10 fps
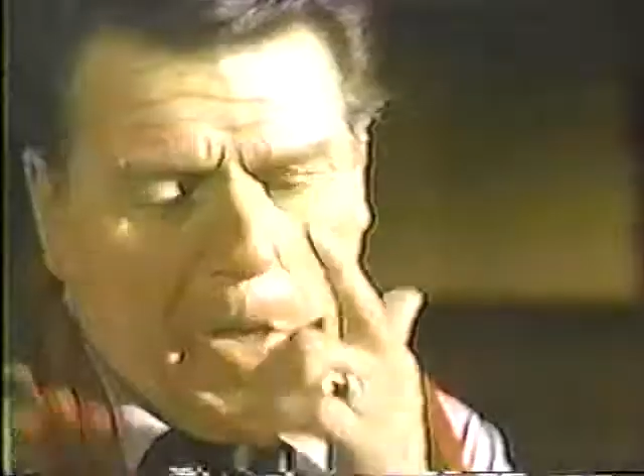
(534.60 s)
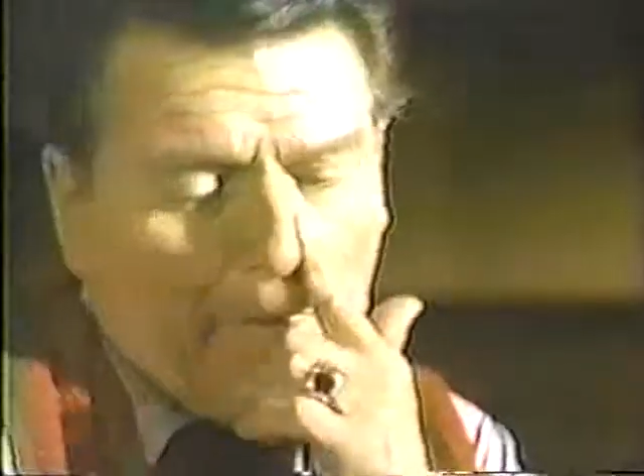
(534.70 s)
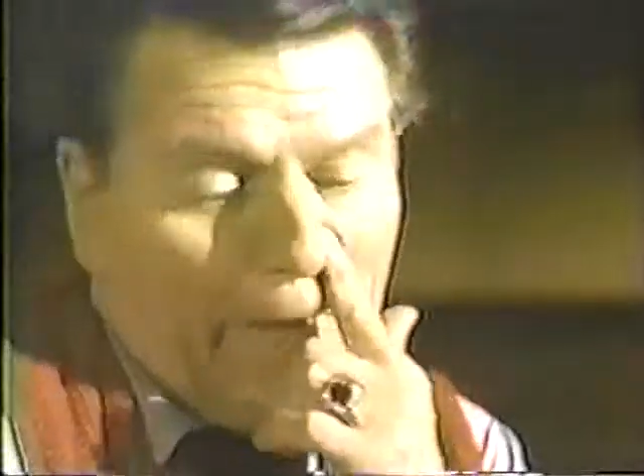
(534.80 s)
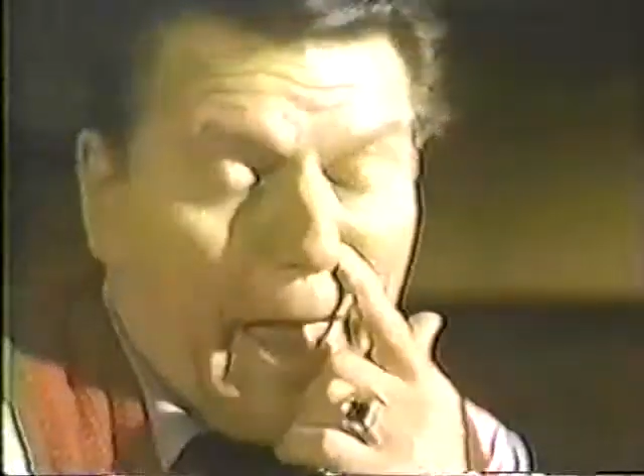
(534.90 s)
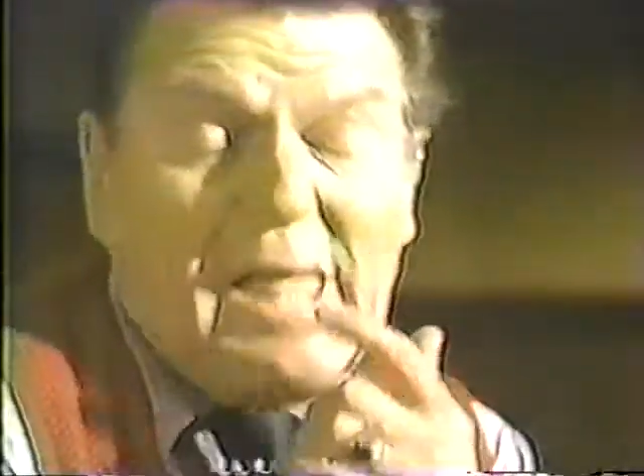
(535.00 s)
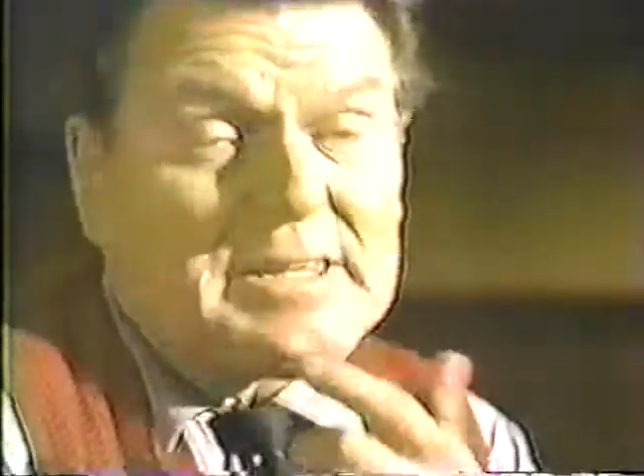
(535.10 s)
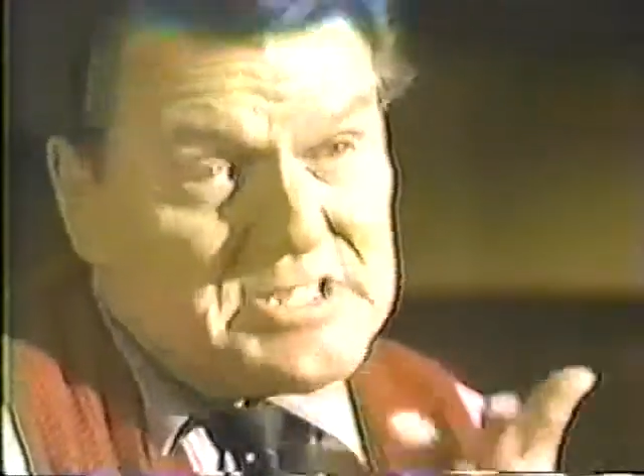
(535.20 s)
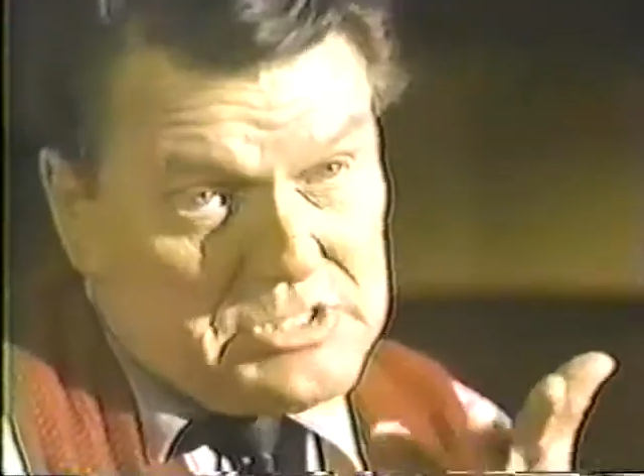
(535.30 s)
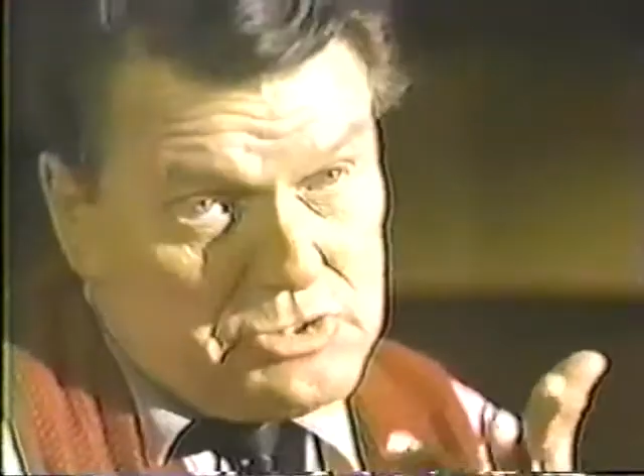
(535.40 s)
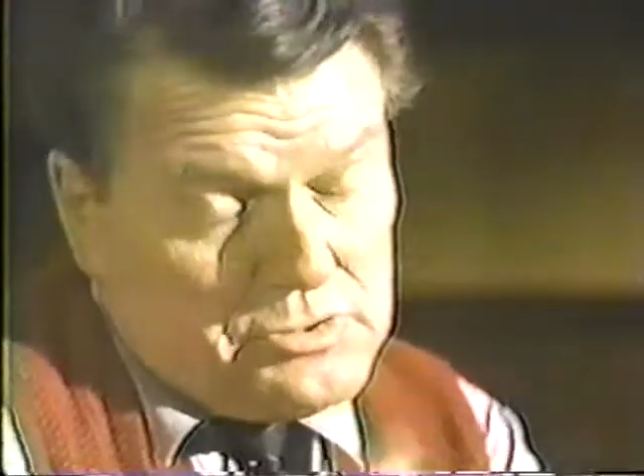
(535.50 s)
Yeah, I
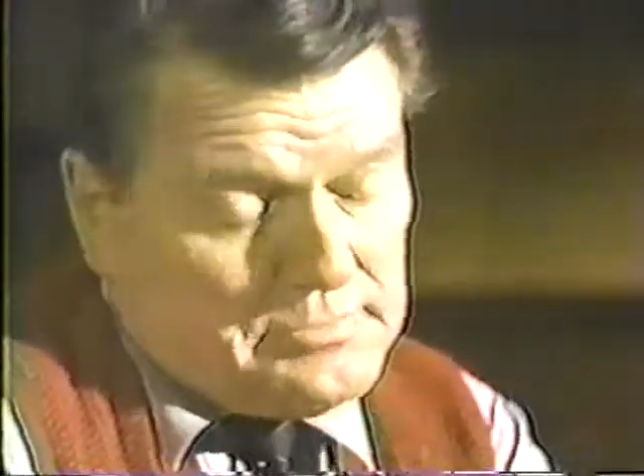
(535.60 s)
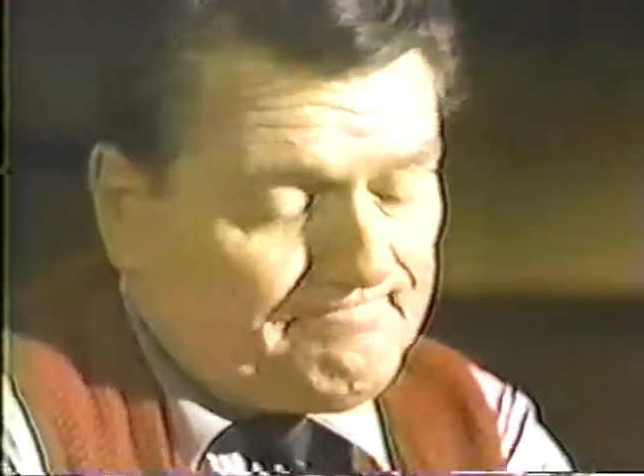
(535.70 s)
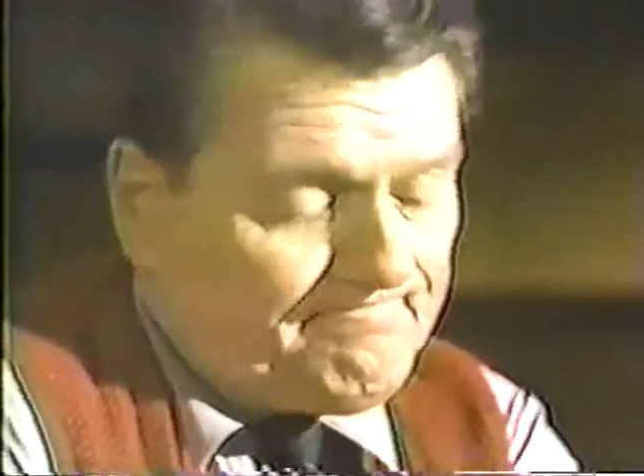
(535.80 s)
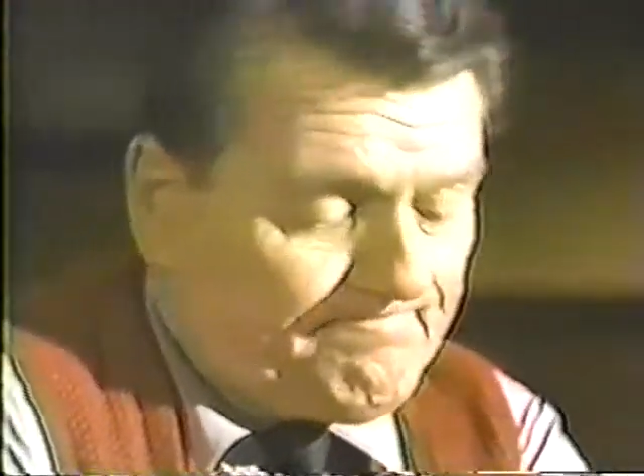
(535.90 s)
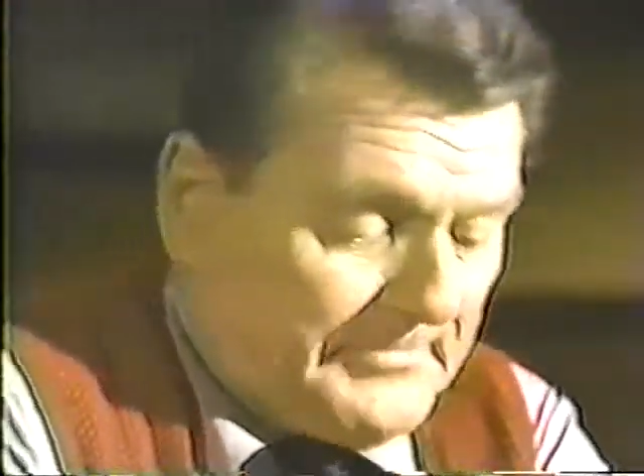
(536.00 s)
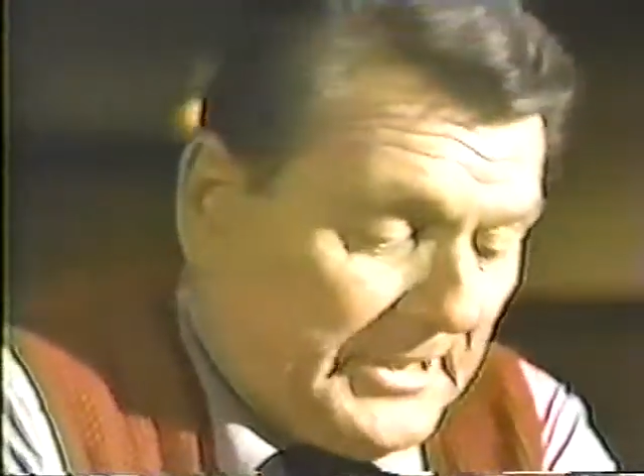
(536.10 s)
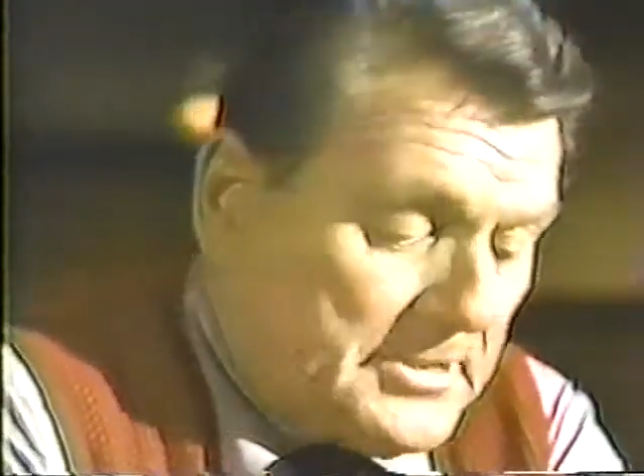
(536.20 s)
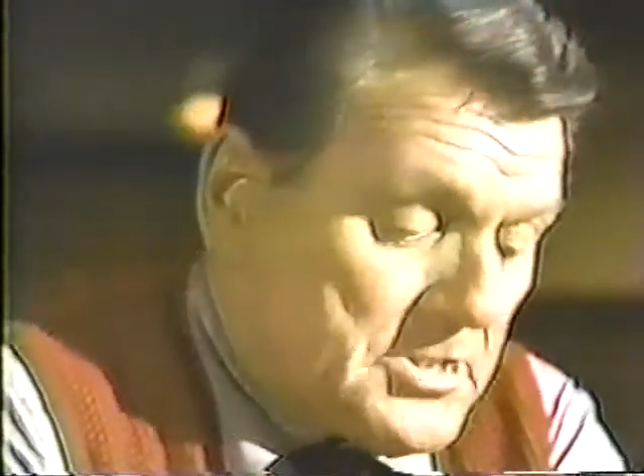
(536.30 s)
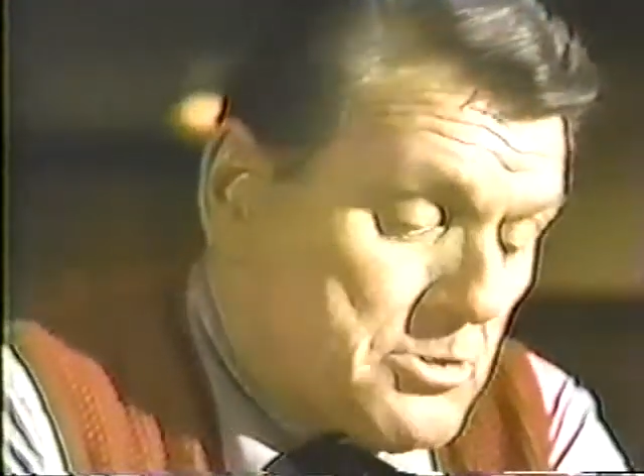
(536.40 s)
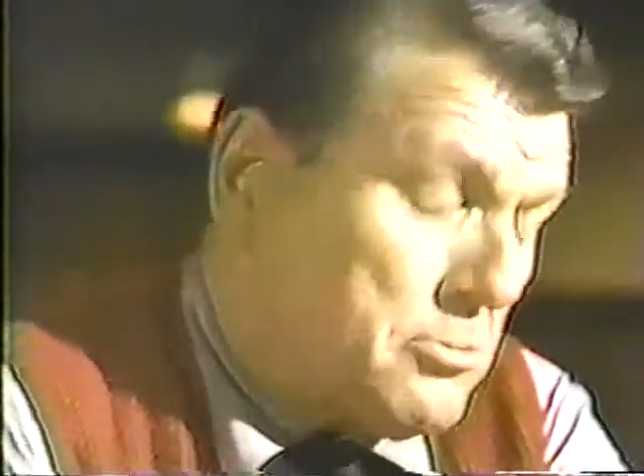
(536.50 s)
listen to him. Yeah, I
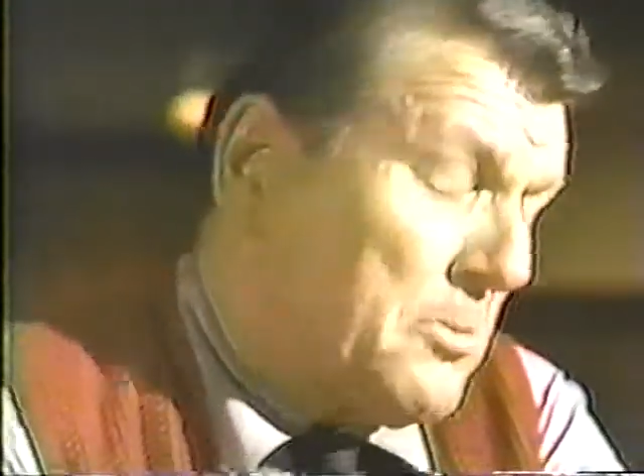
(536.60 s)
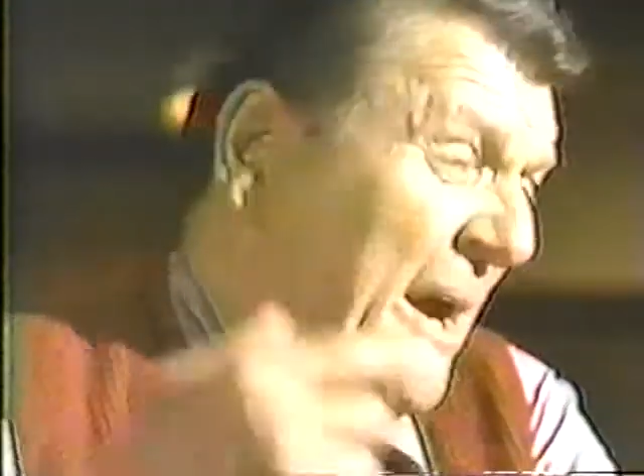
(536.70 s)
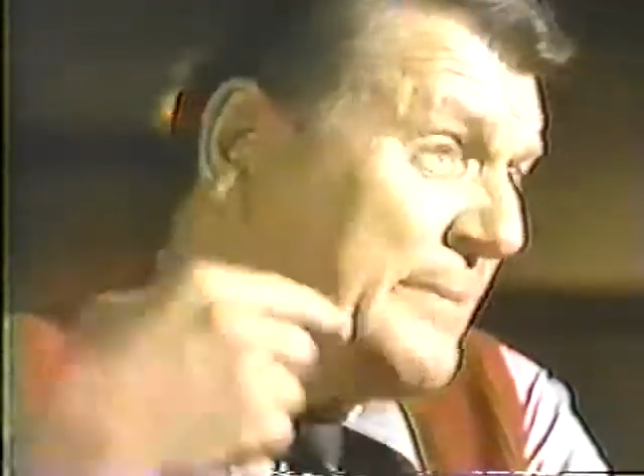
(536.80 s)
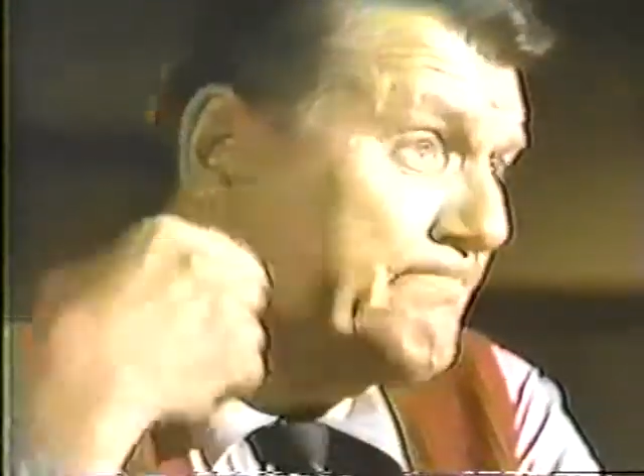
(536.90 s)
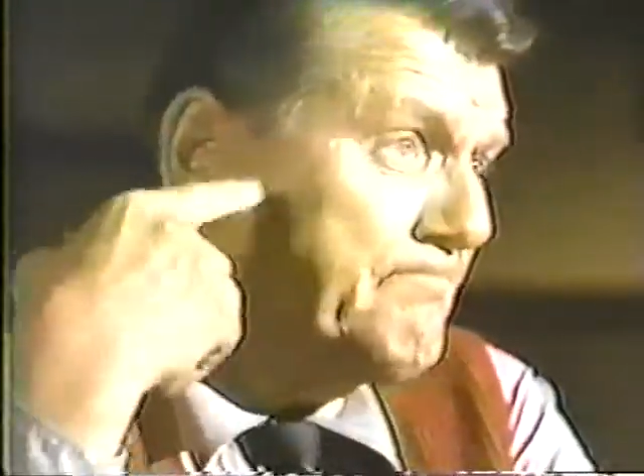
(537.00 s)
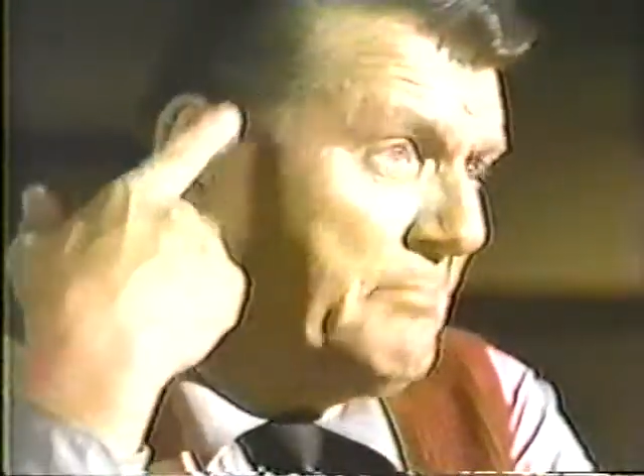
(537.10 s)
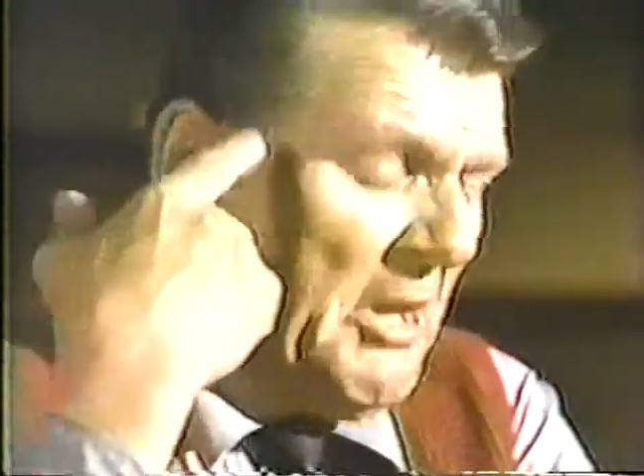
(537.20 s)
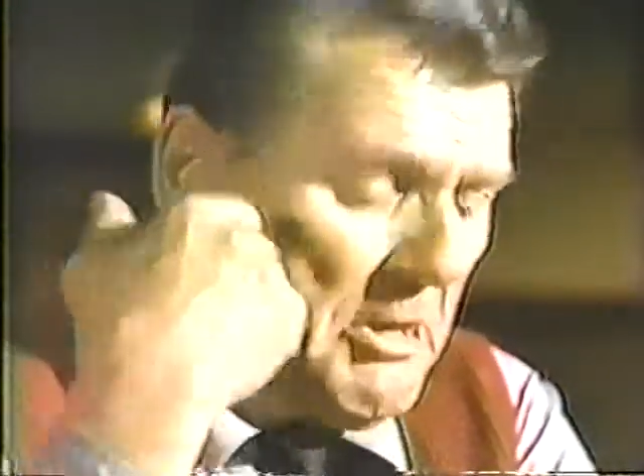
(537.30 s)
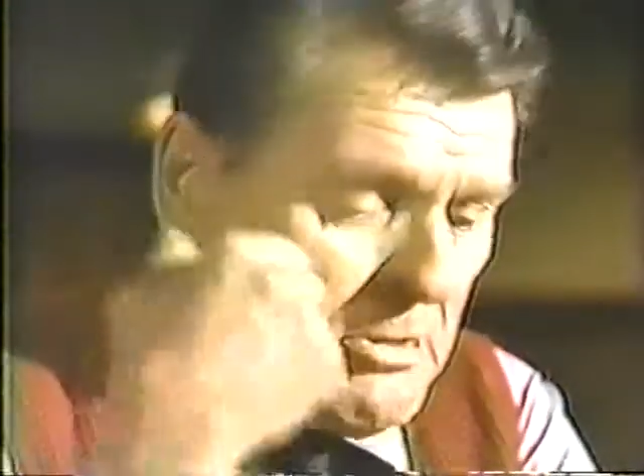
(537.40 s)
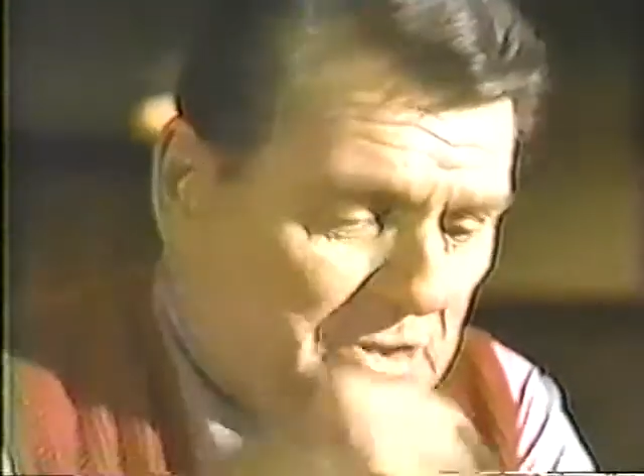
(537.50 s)
listen to him. My
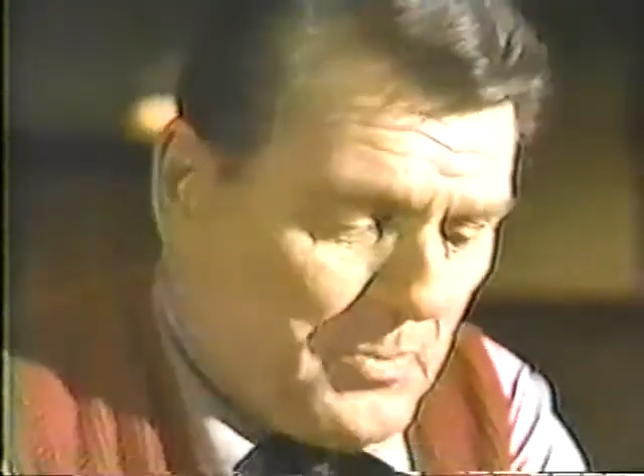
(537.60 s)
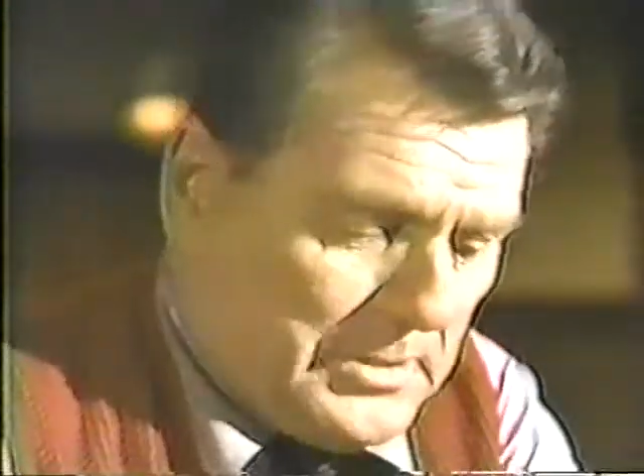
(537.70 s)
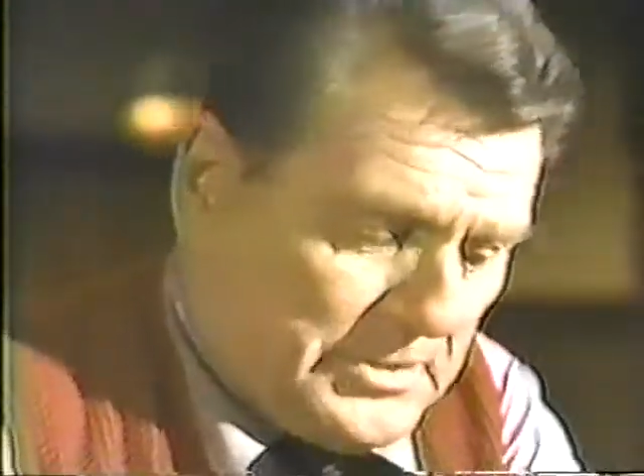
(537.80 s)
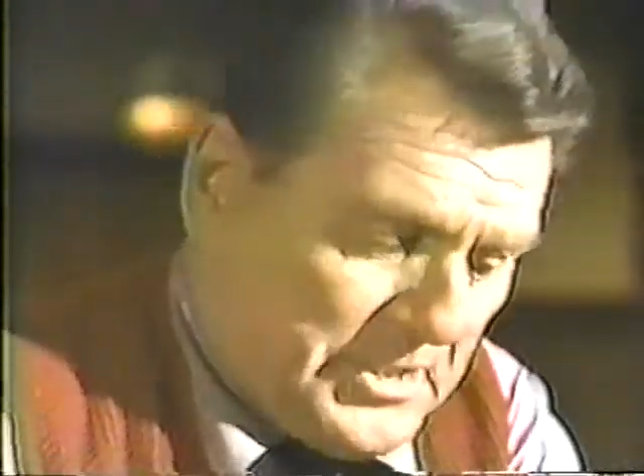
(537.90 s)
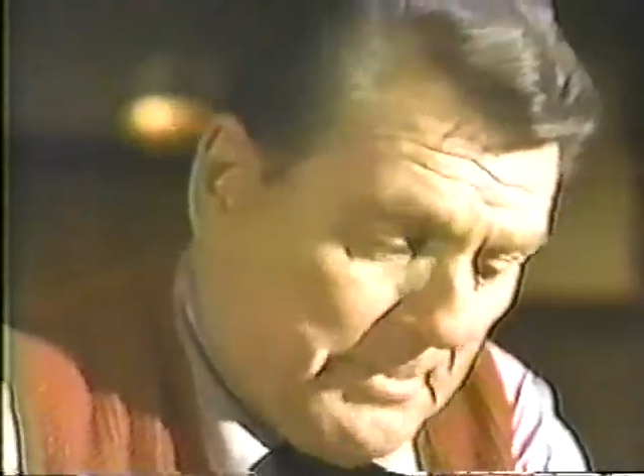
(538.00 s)
ear swells